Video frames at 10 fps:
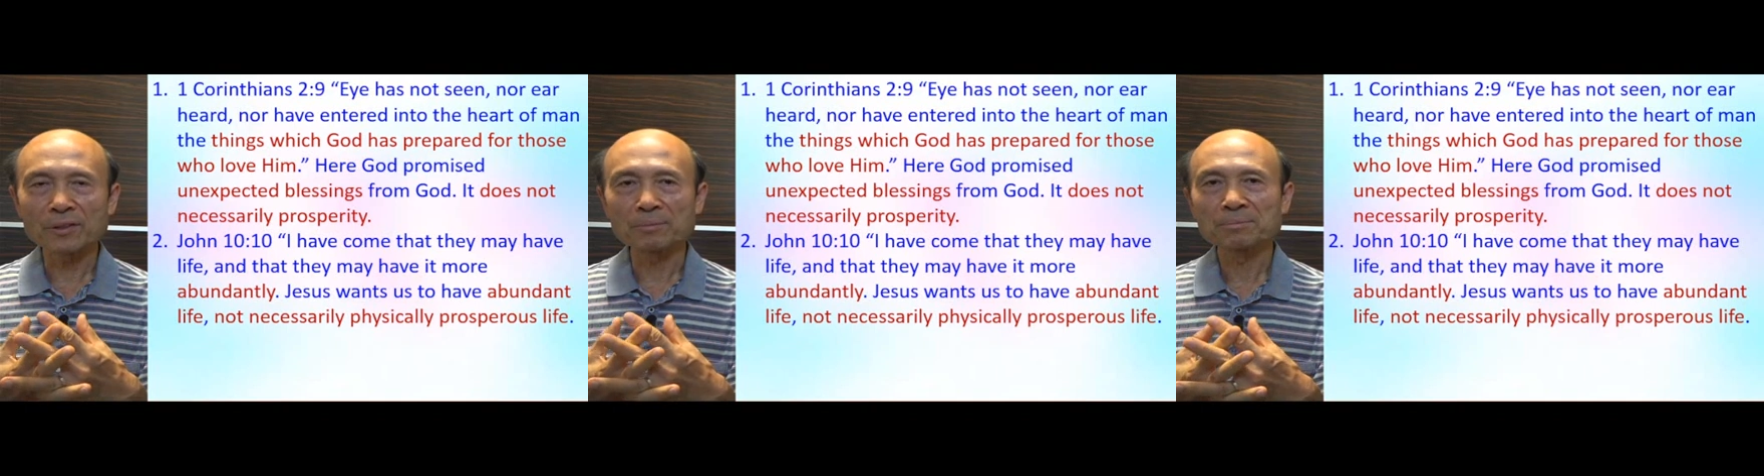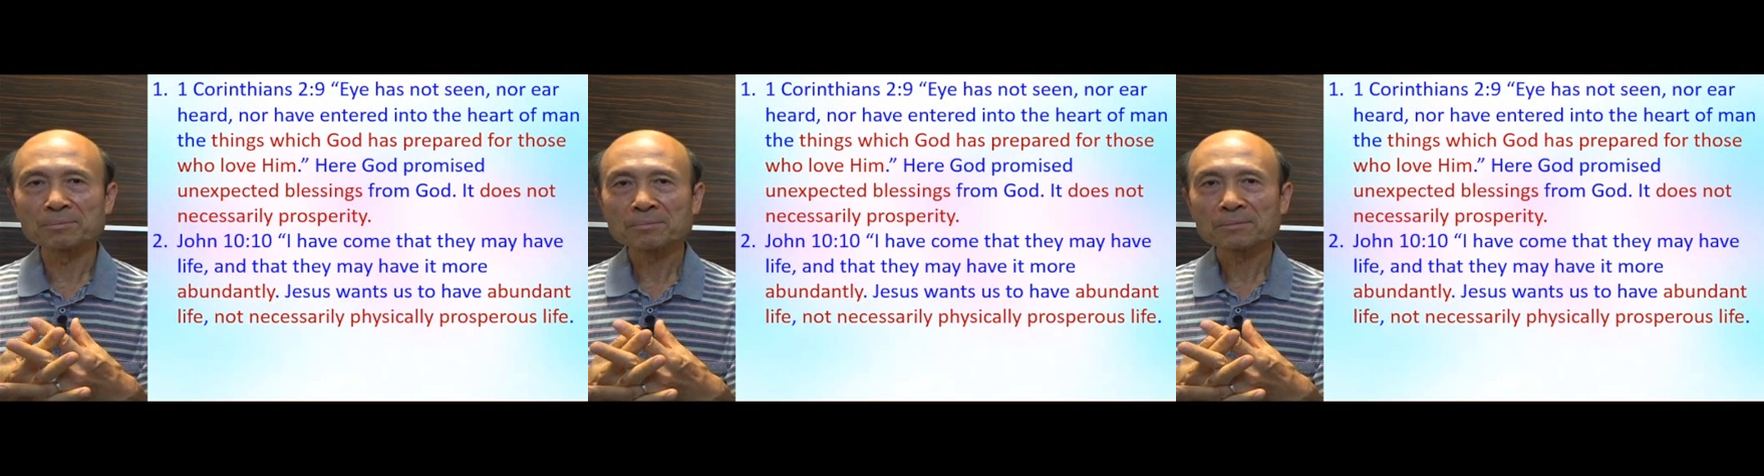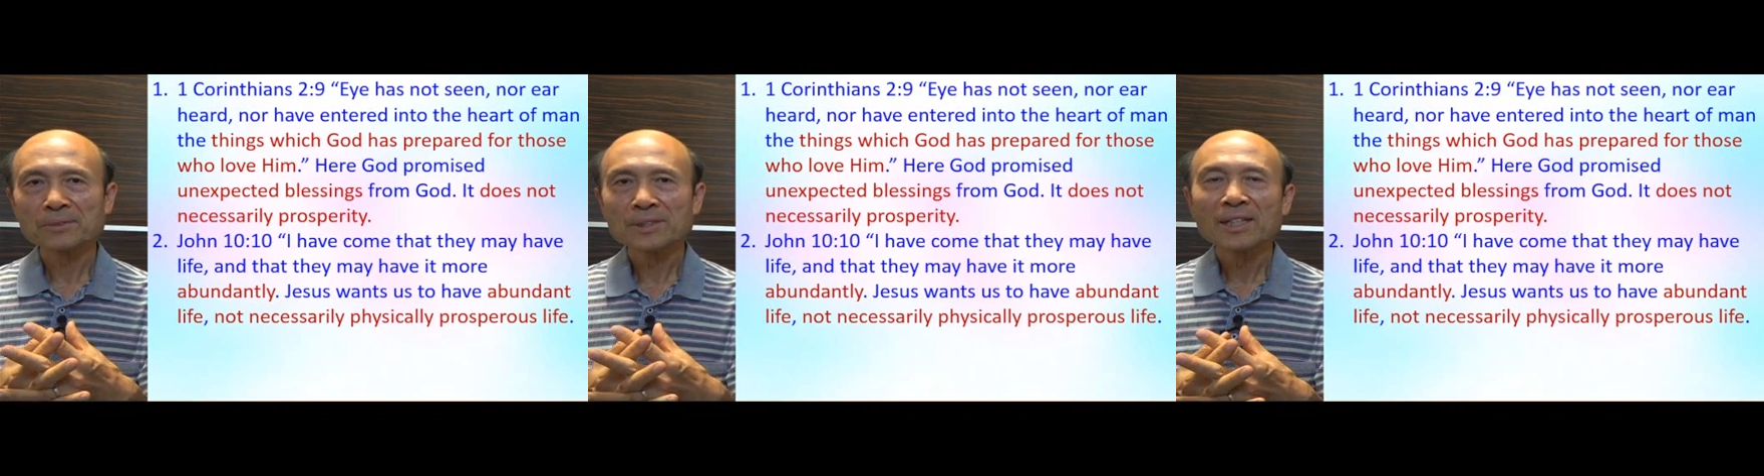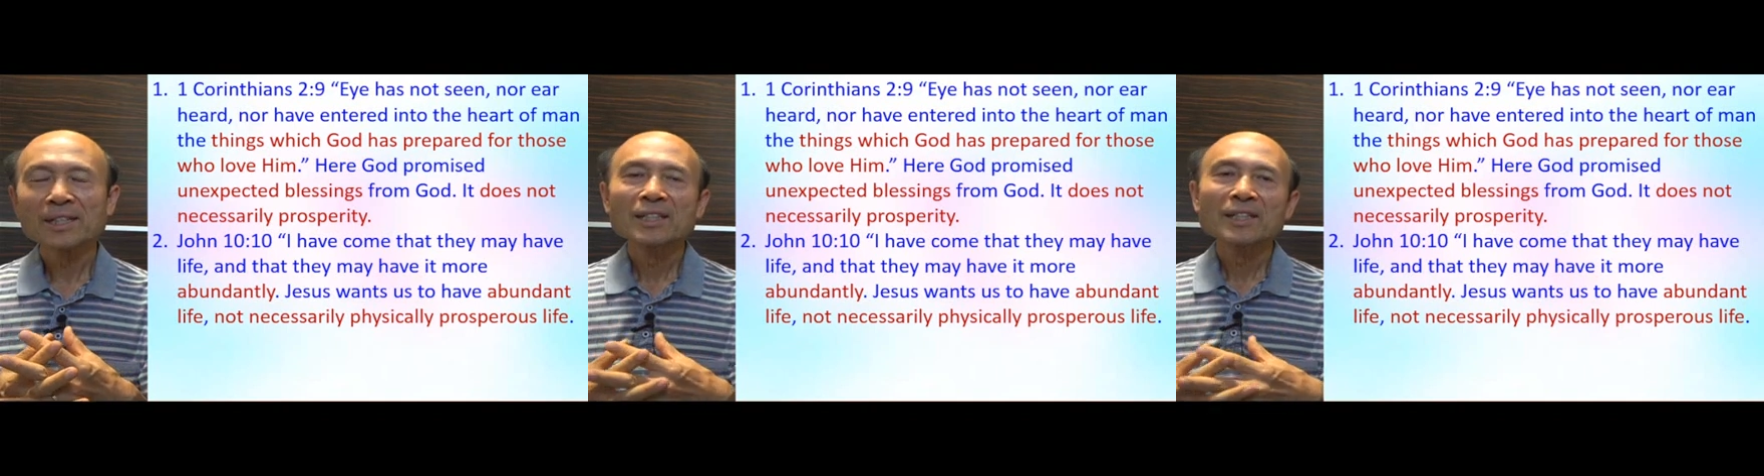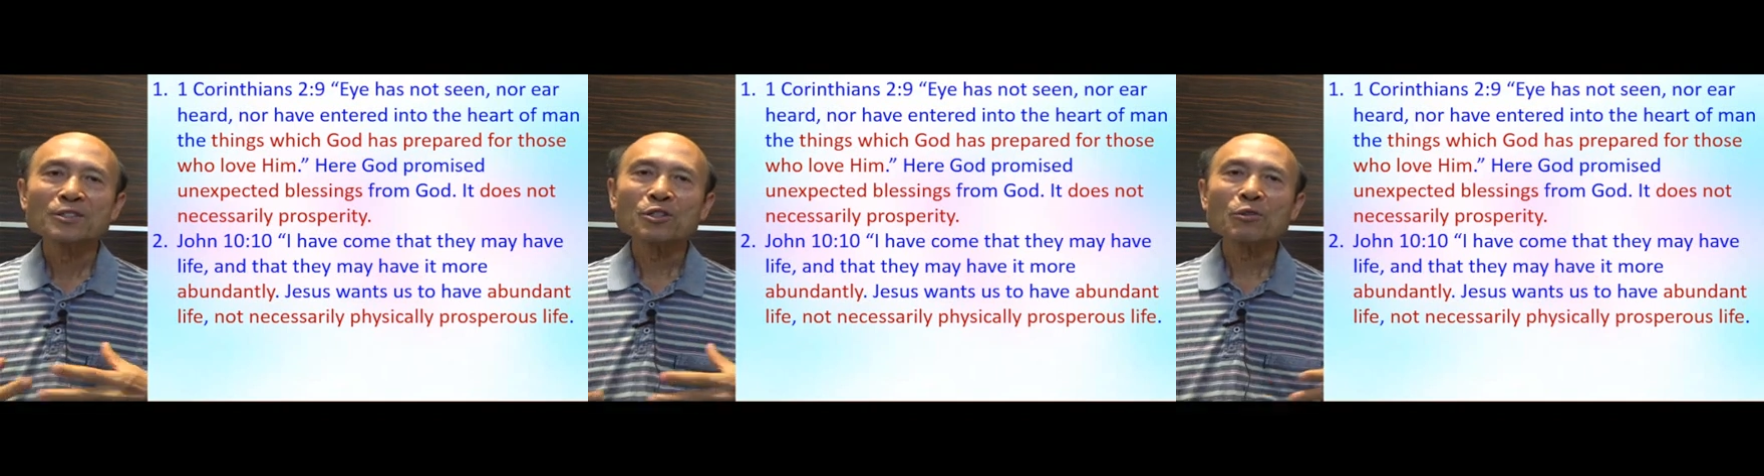Him.
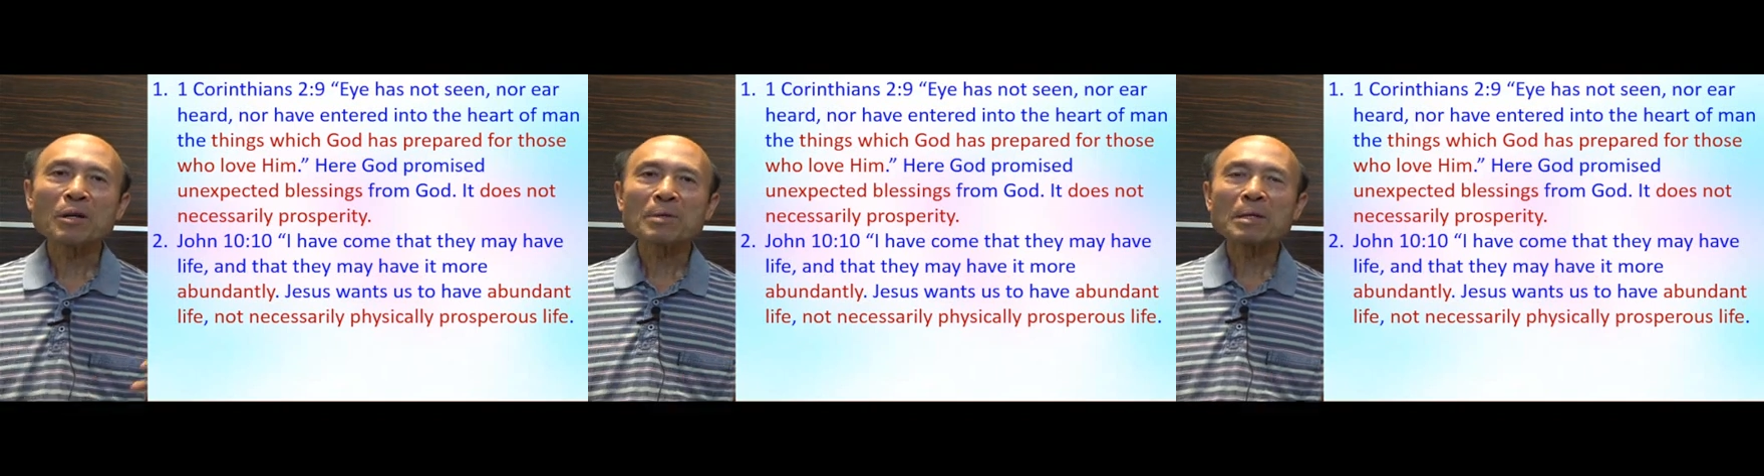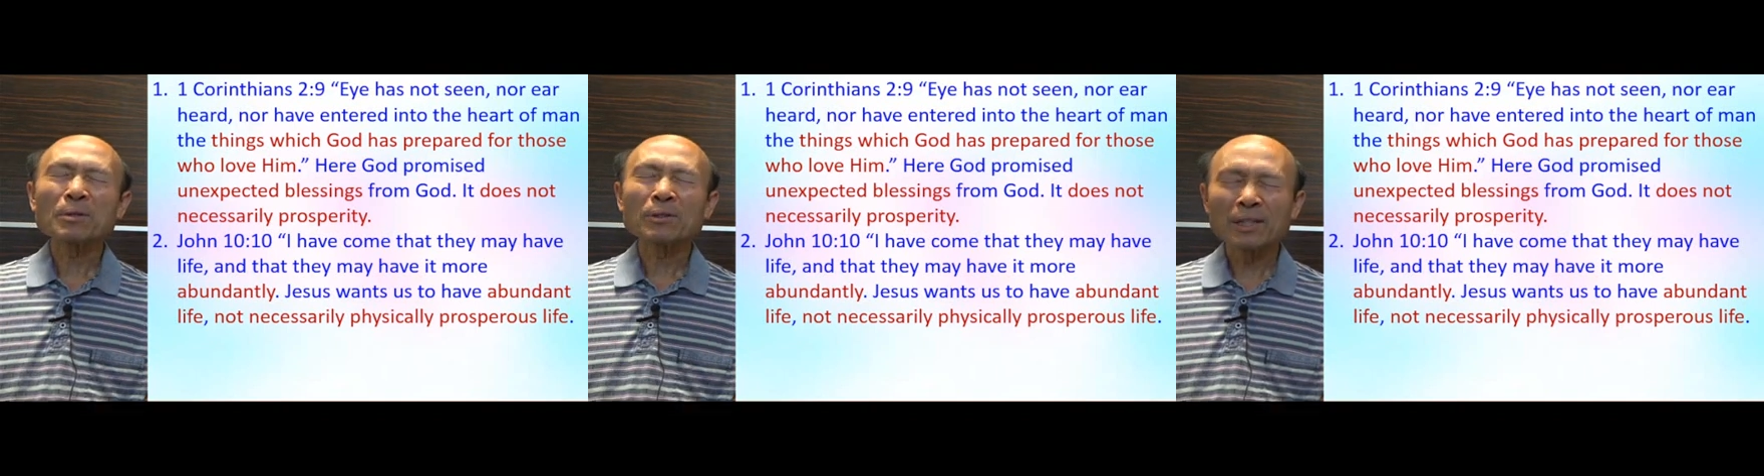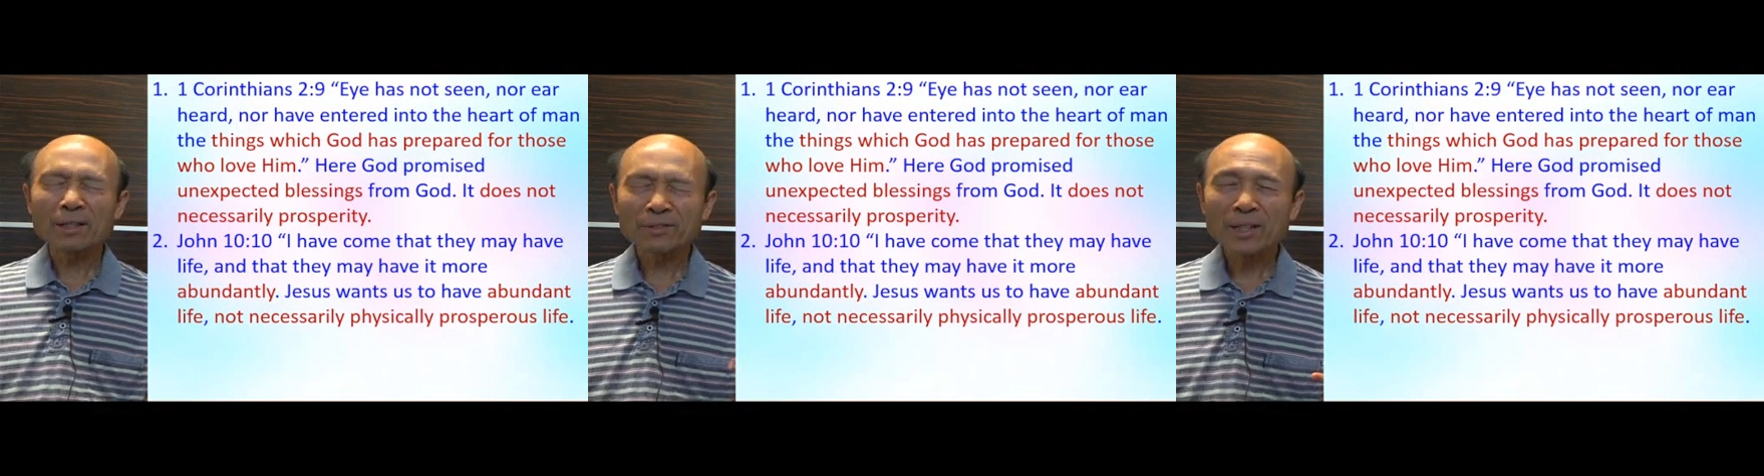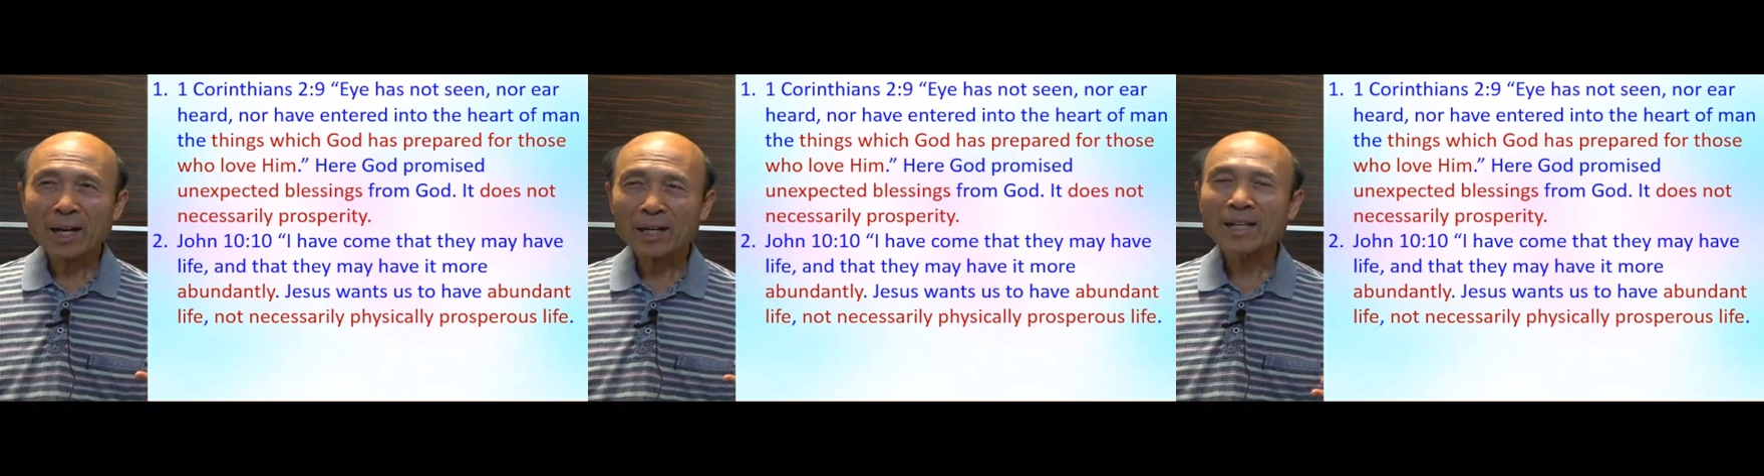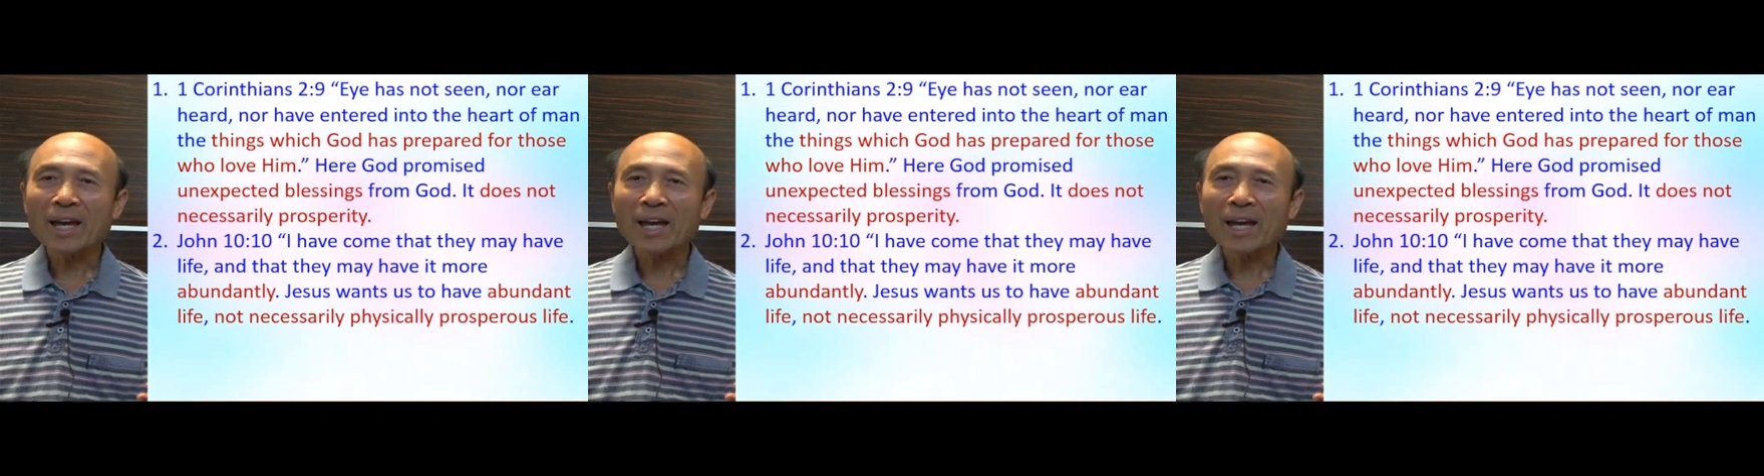So when people love God